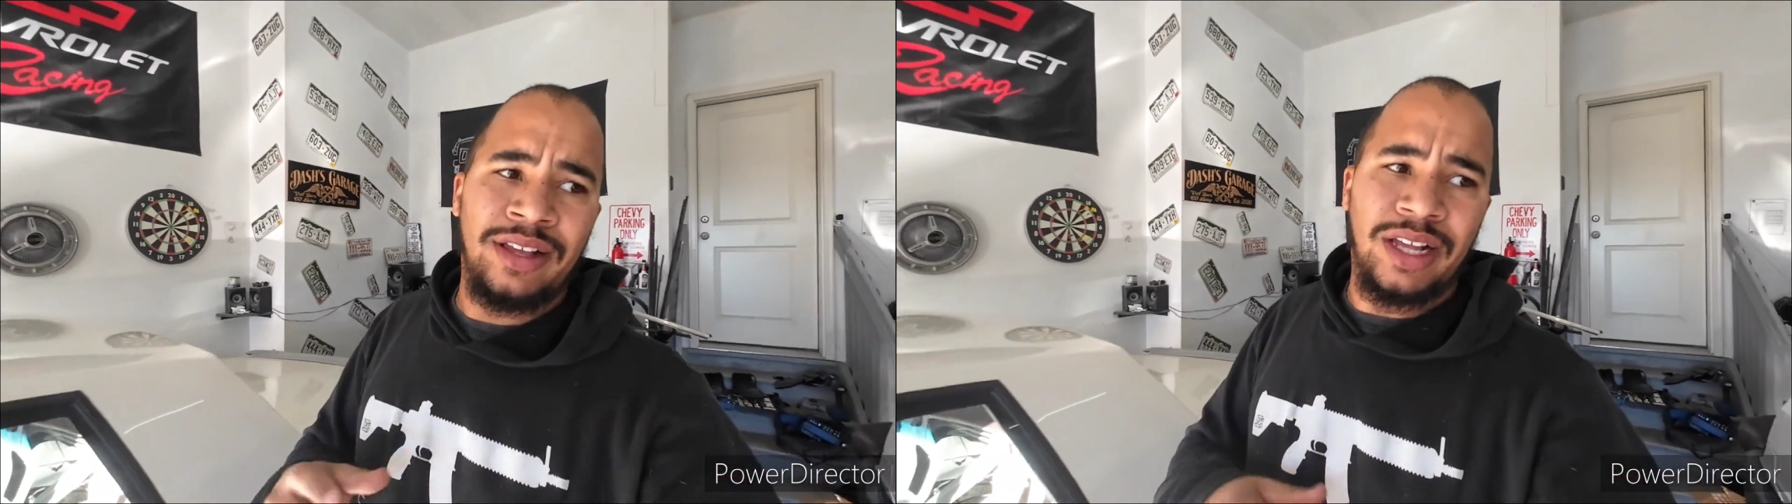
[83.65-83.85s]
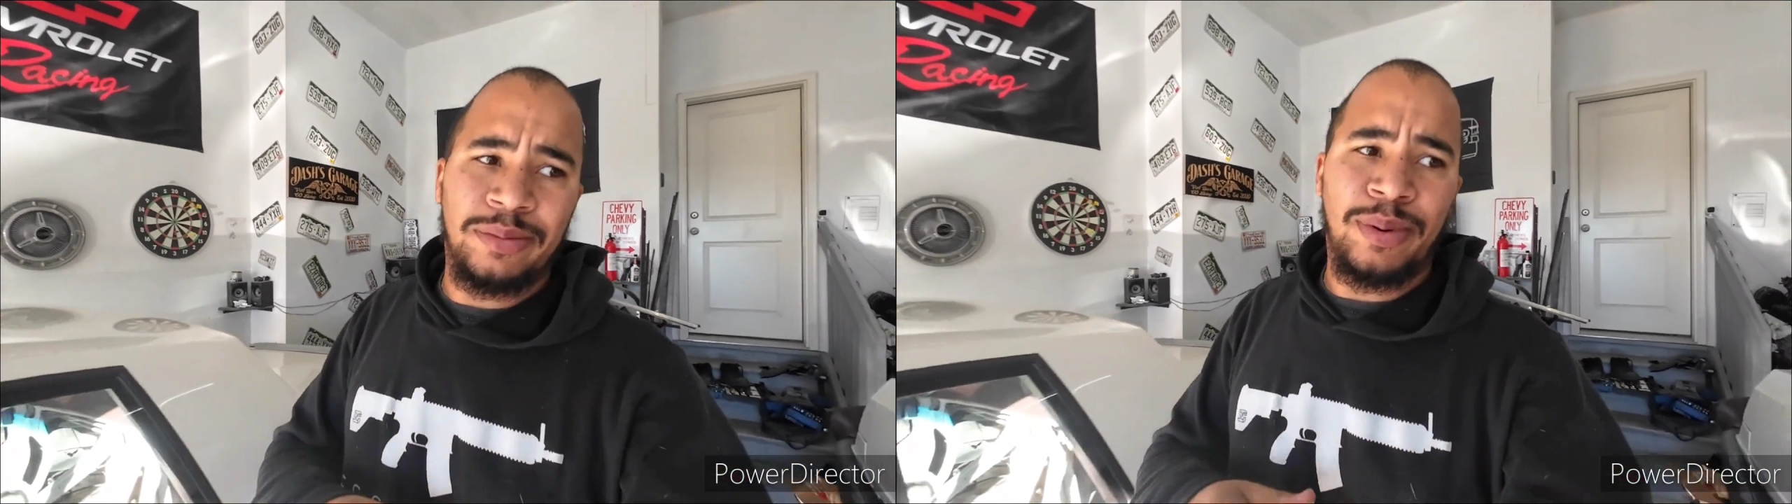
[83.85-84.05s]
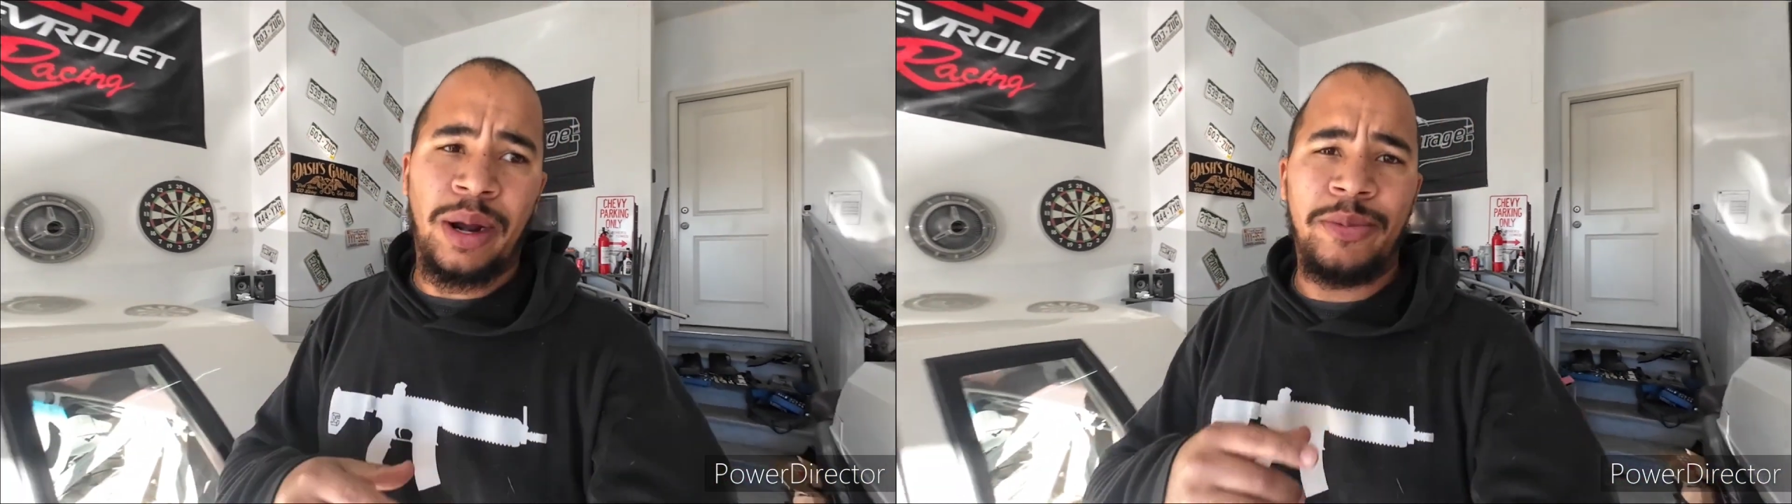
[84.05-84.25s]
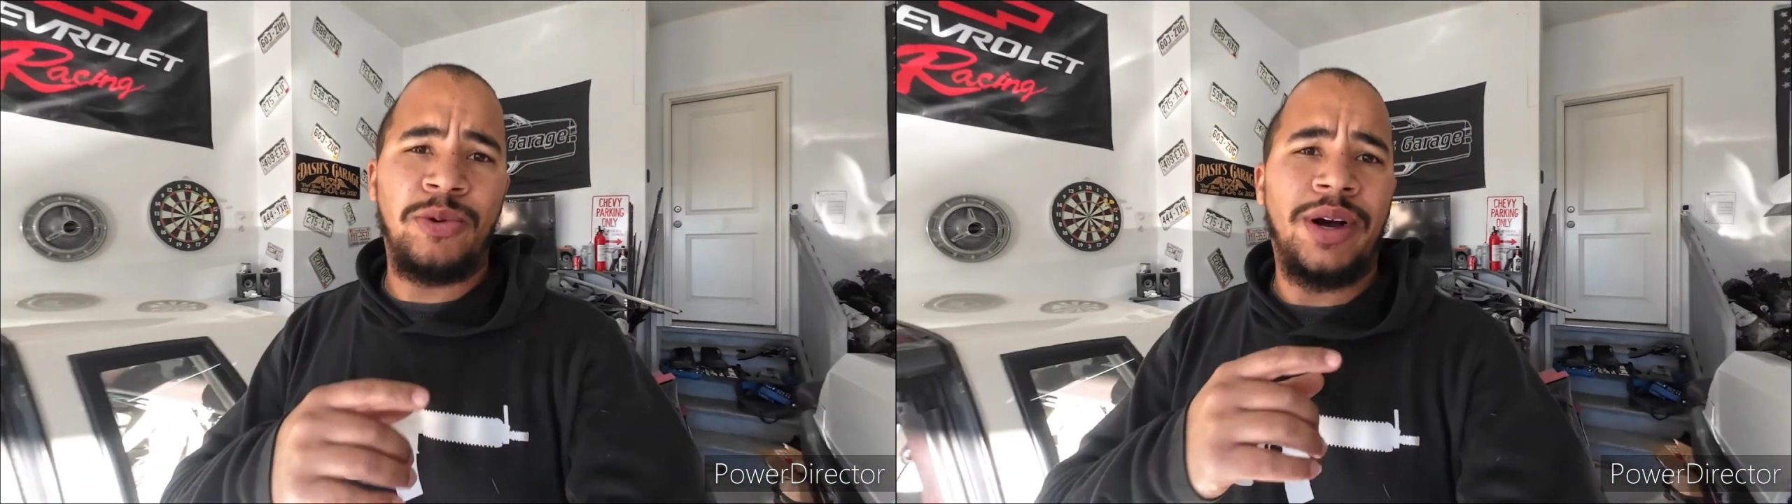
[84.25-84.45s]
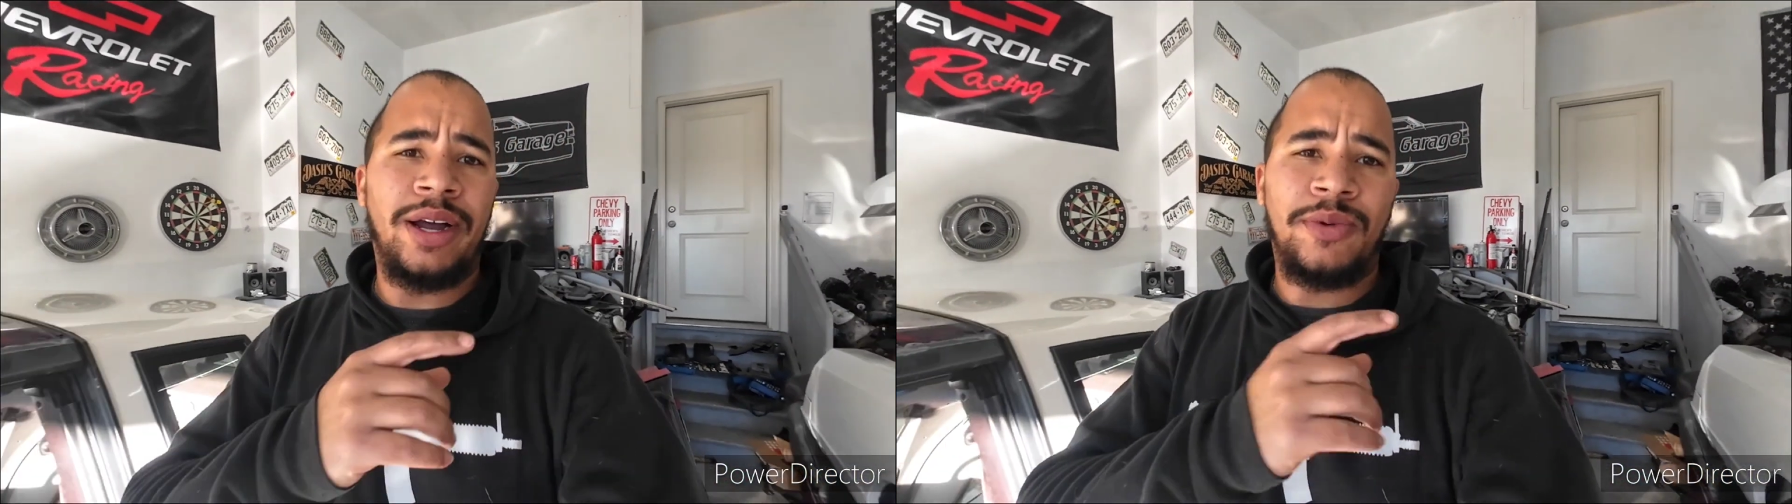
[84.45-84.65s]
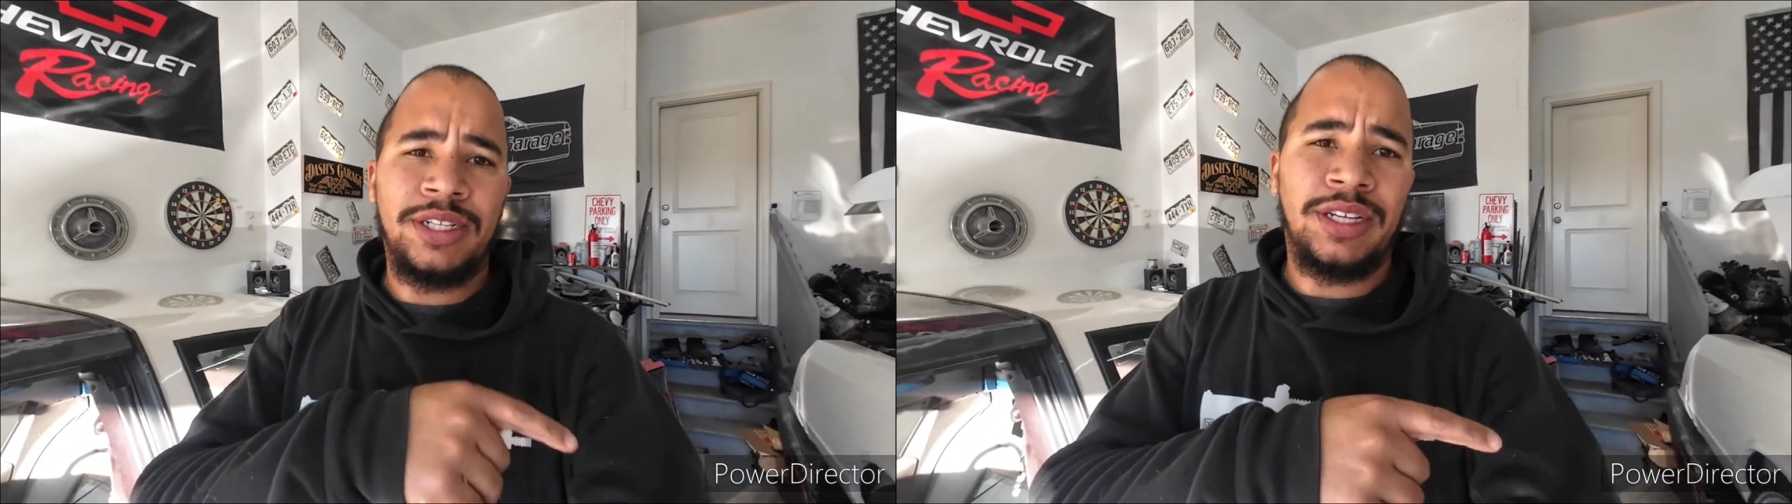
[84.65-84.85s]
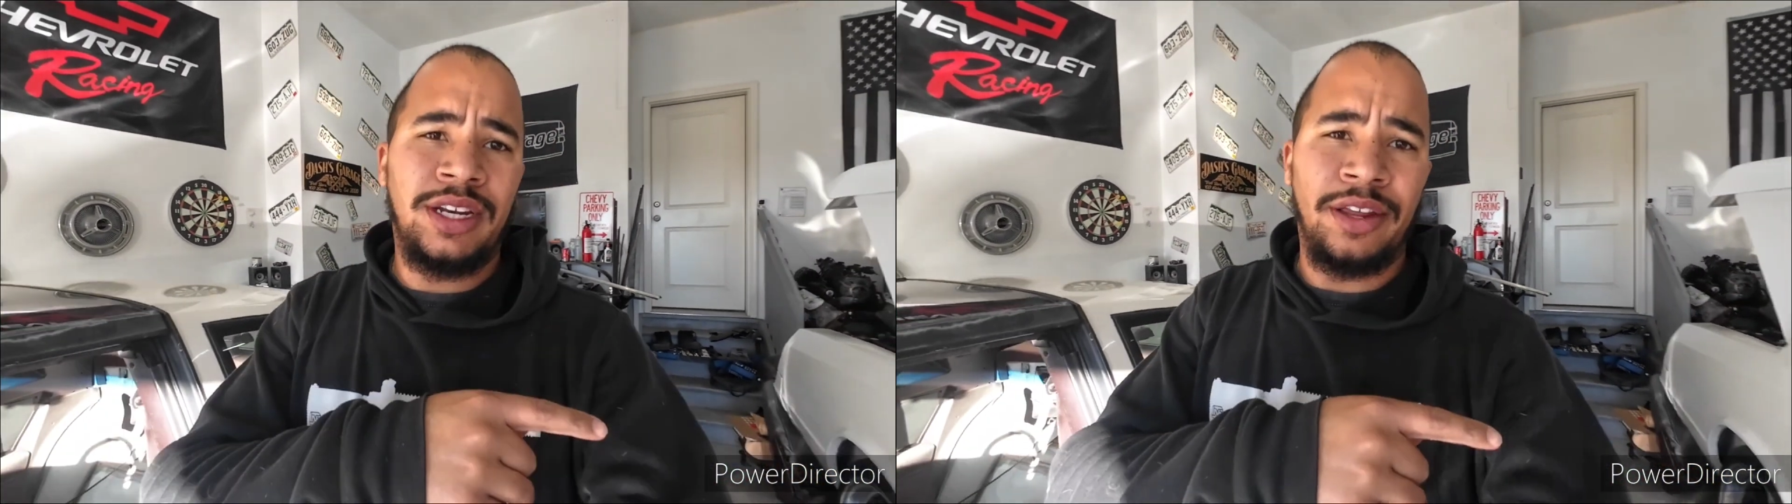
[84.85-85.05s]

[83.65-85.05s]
That's probably why I wasn't getting